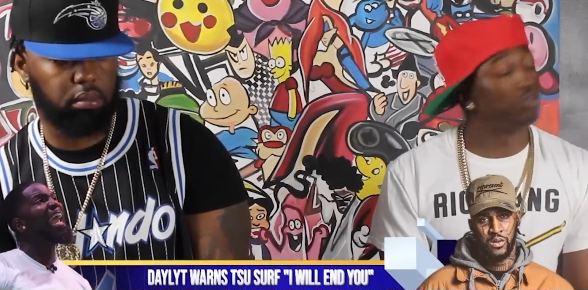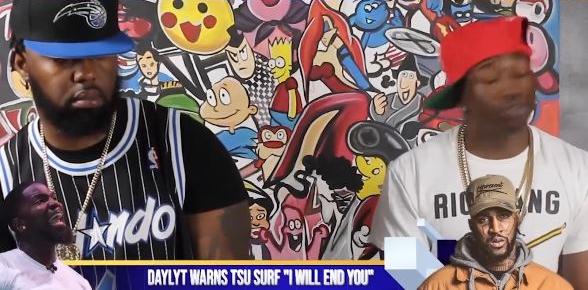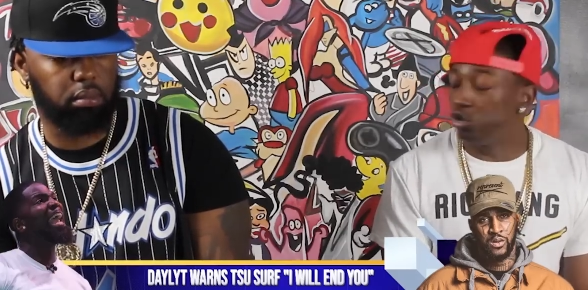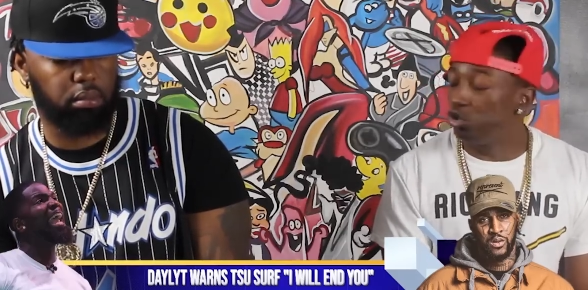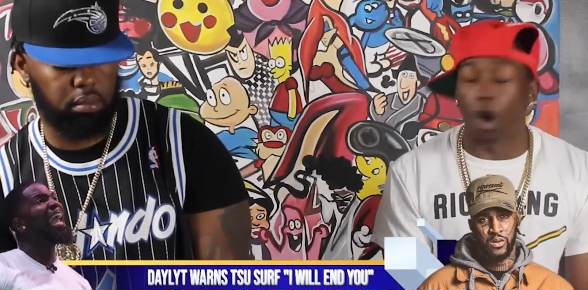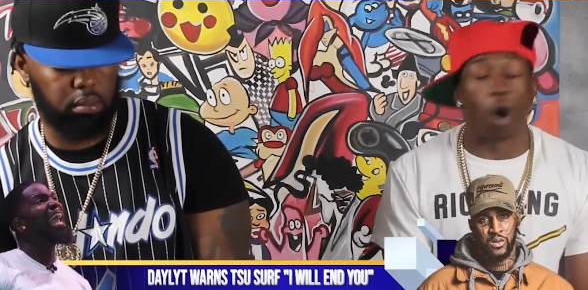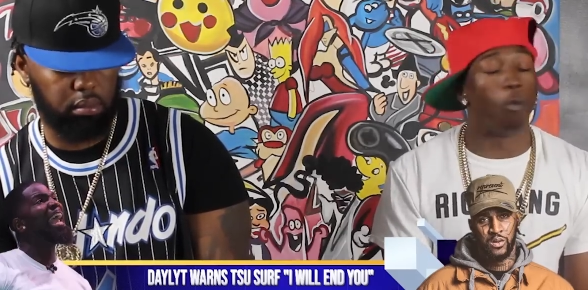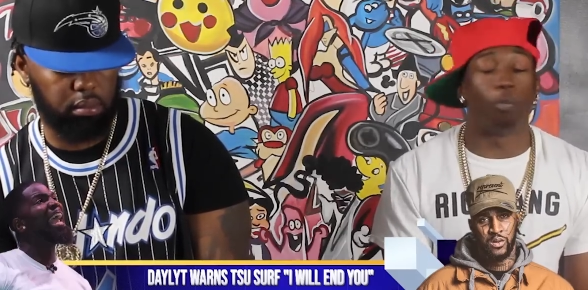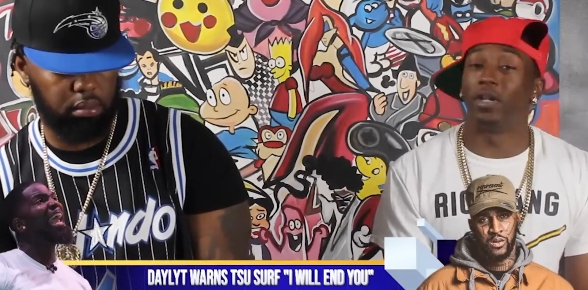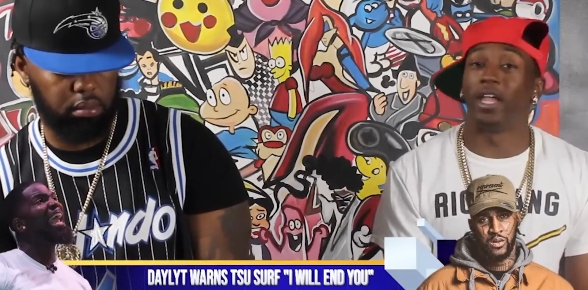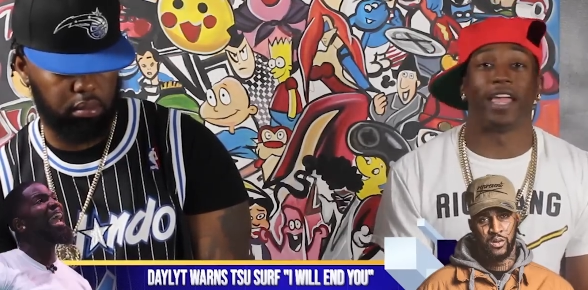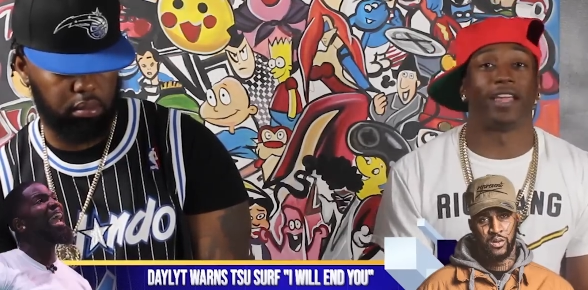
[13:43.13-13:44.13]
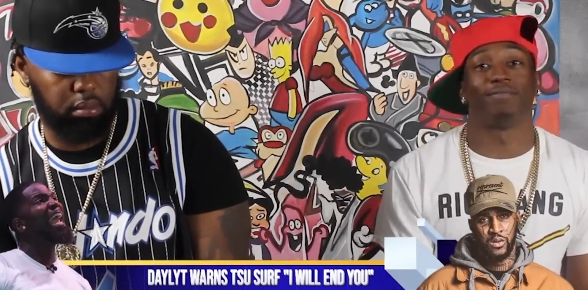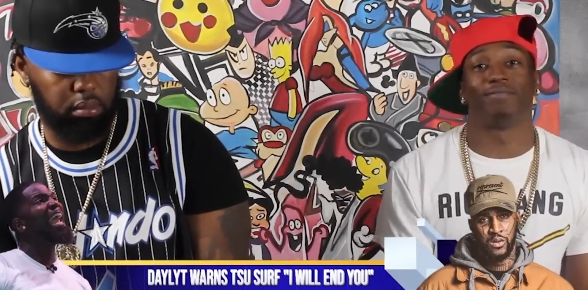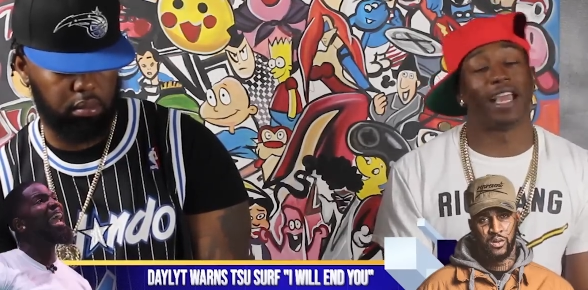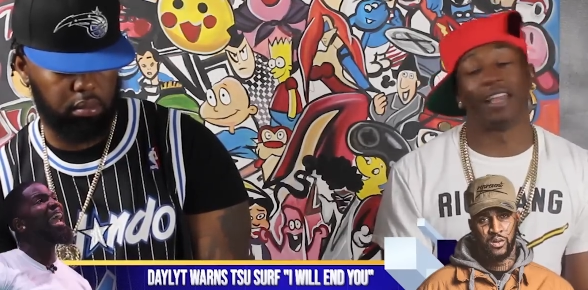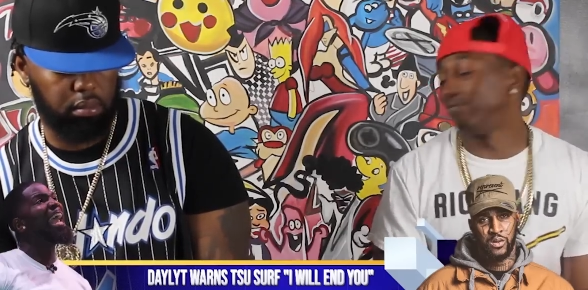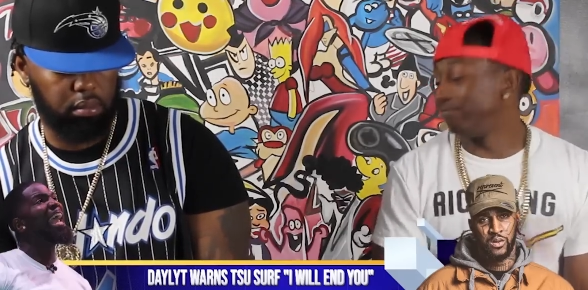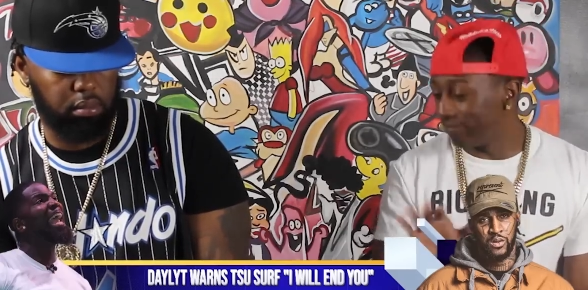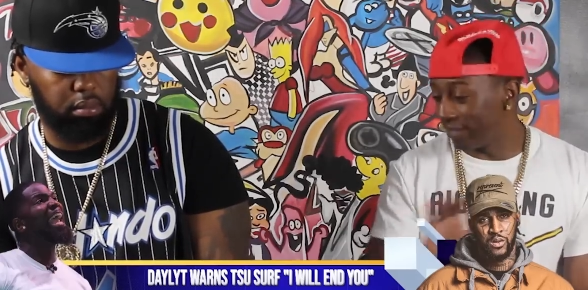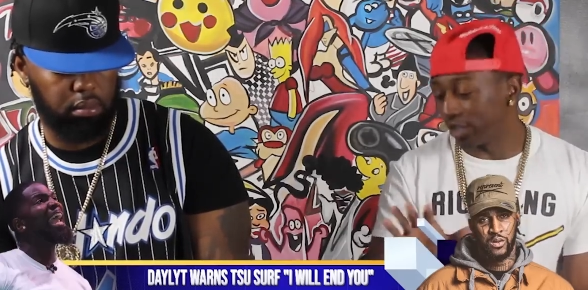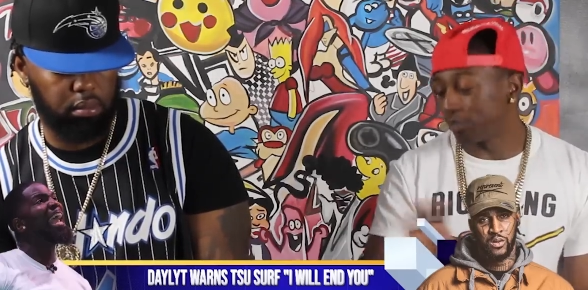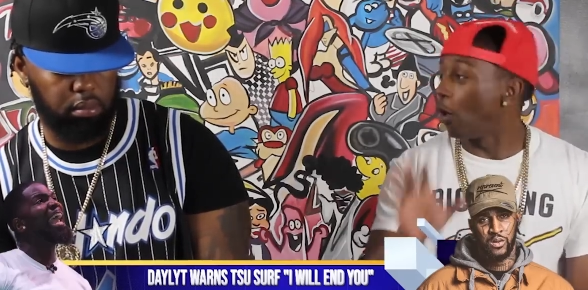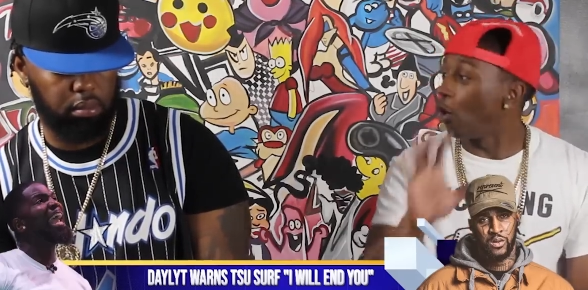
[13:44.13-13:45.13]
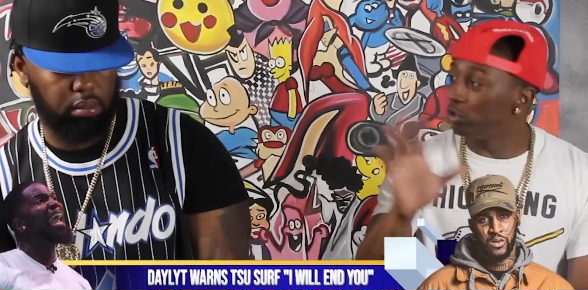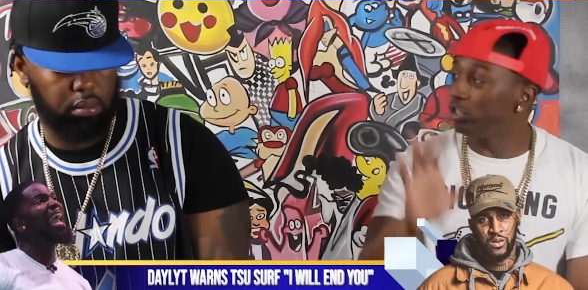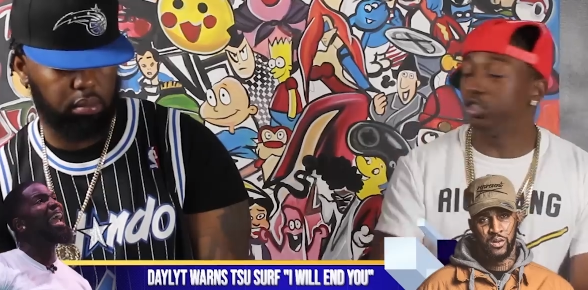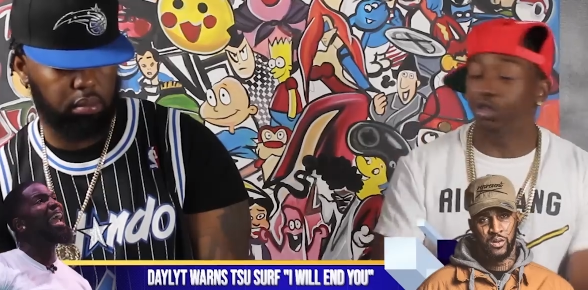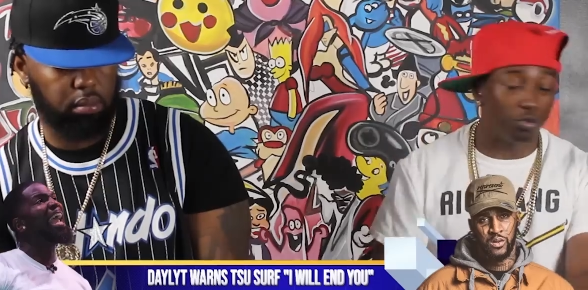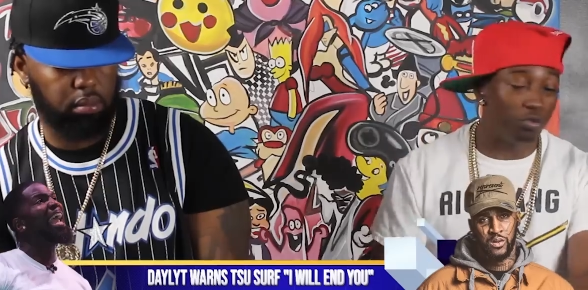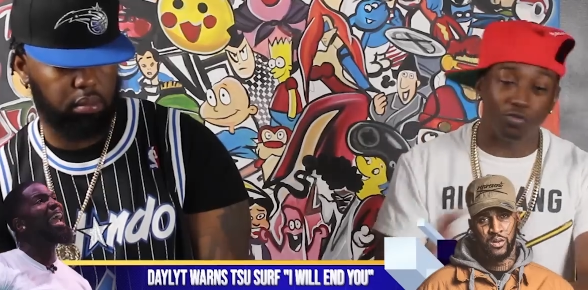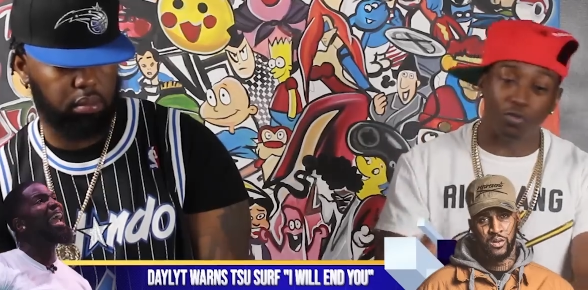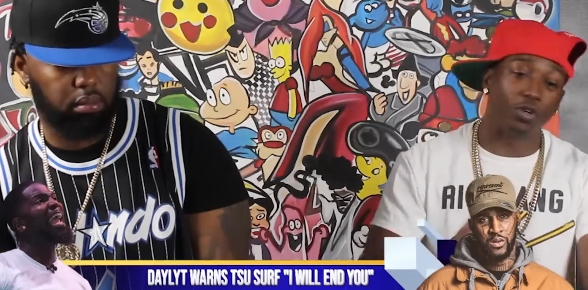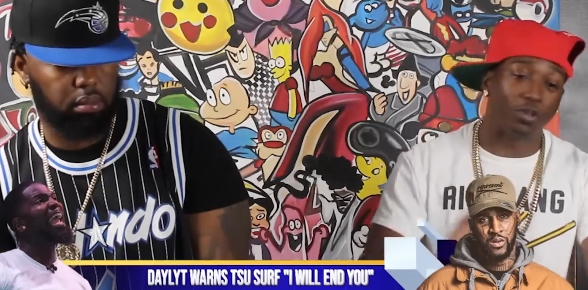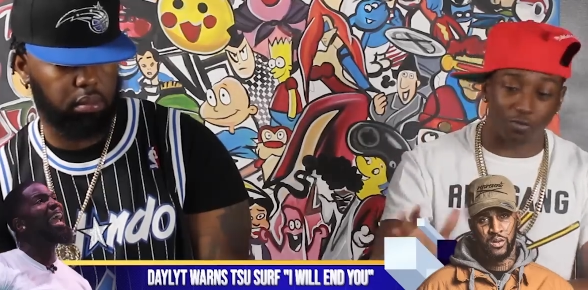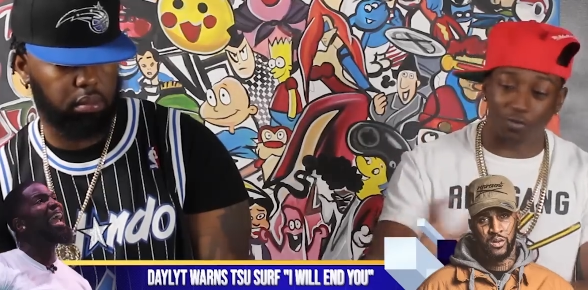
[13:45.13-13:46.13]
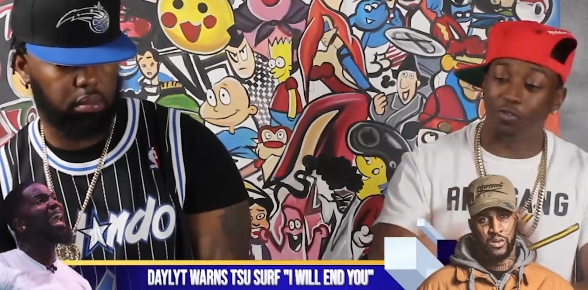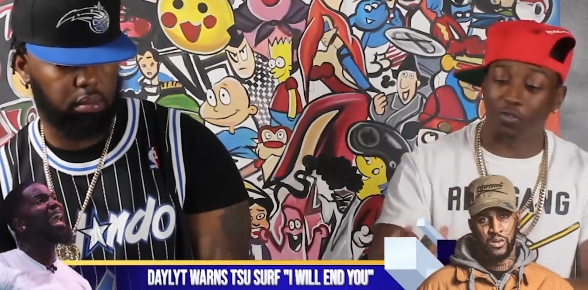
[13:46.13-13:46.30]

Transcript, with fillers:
Speaker 1: Mm-hmm. Don't play. That that's my only two for for,